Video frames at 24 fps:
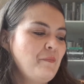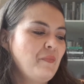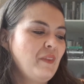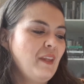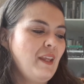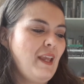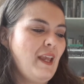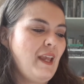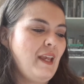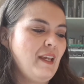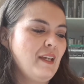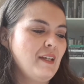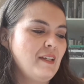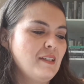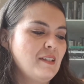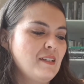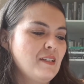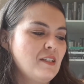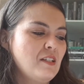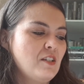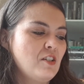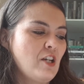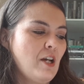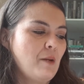
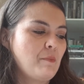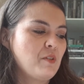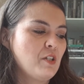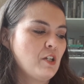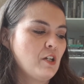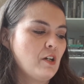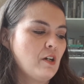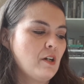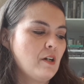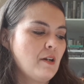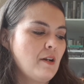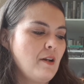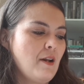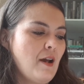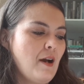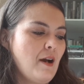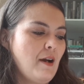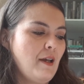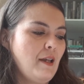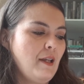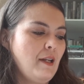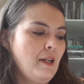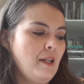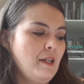And chapter
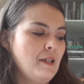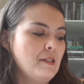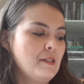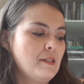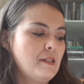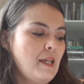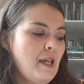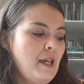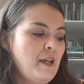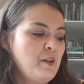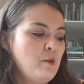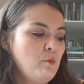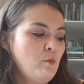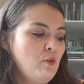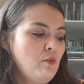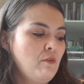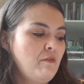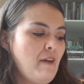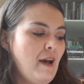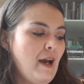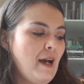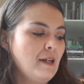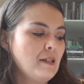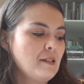9 is Animal
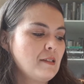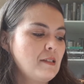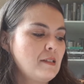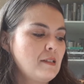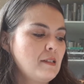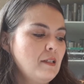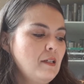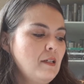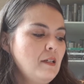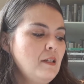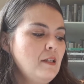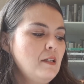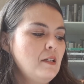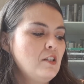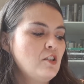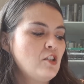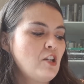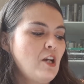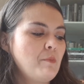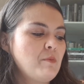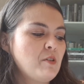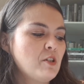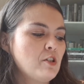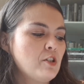Facts.
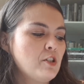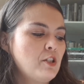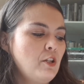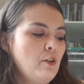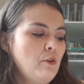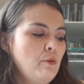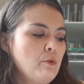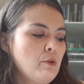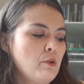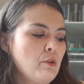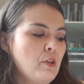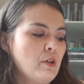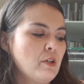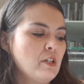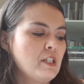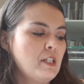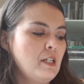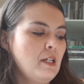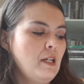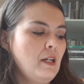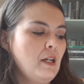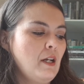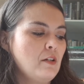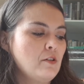Chapters 10 through
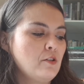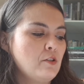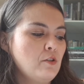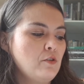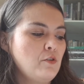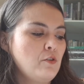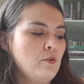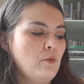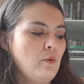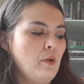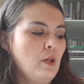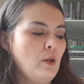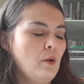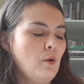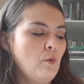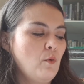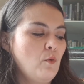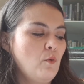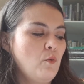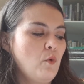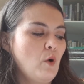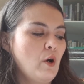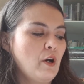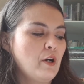13 has you doing
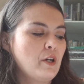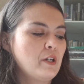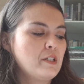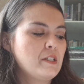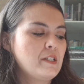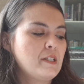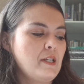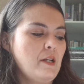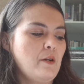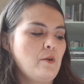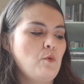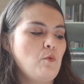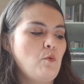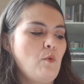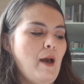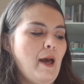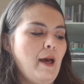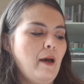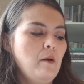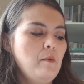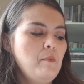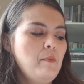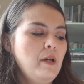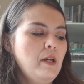words and a
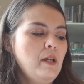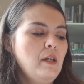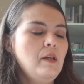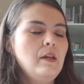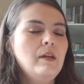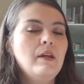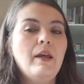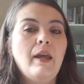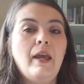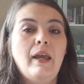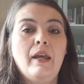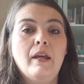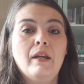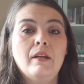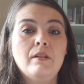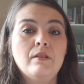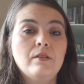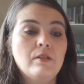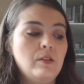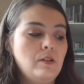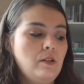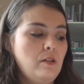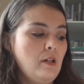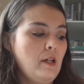web.
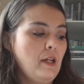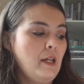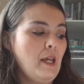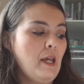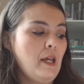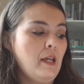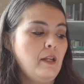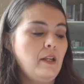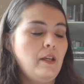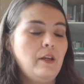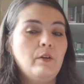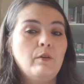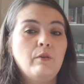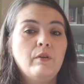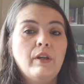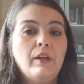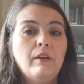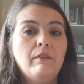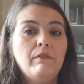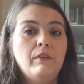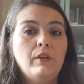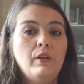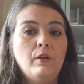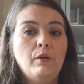And again, it'll
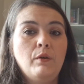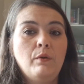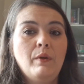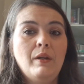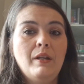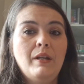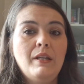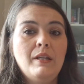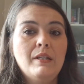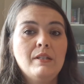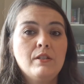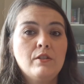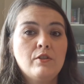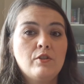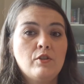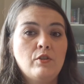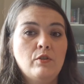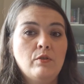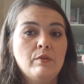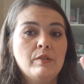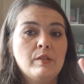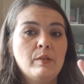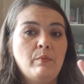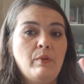give you any
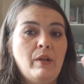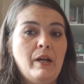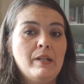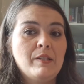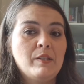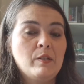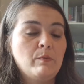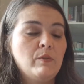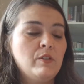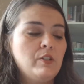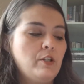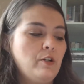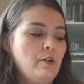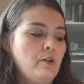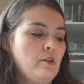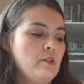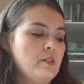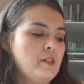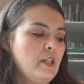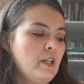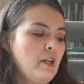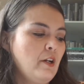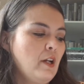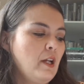additional supplies or
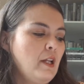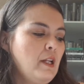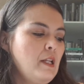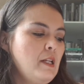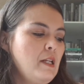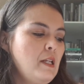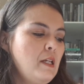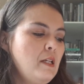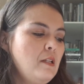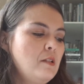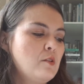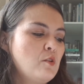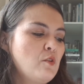materials that you're going to need.